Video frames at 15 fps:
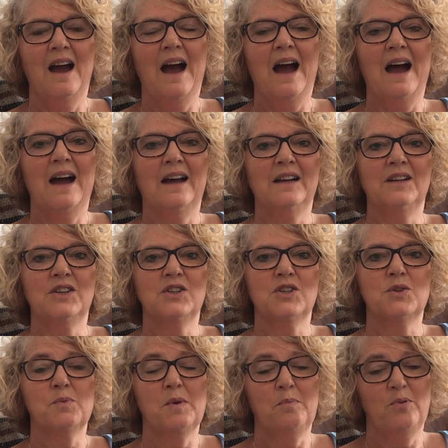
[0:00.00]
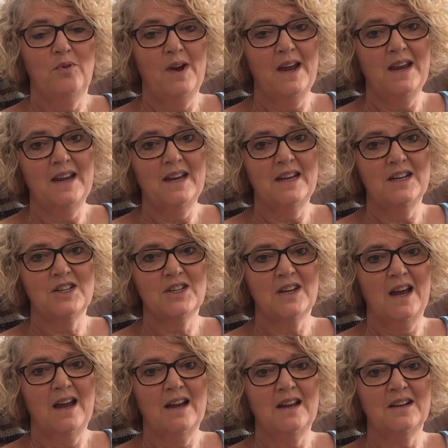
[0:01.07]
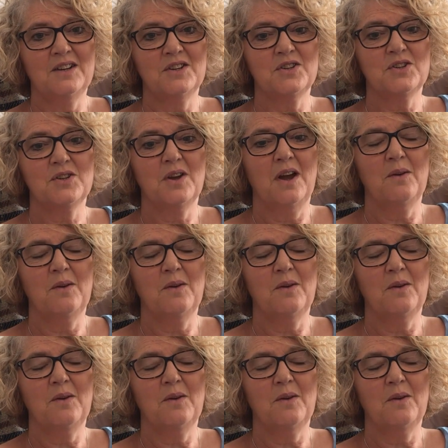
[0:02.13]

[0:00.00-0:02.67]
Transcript: and we prayed, and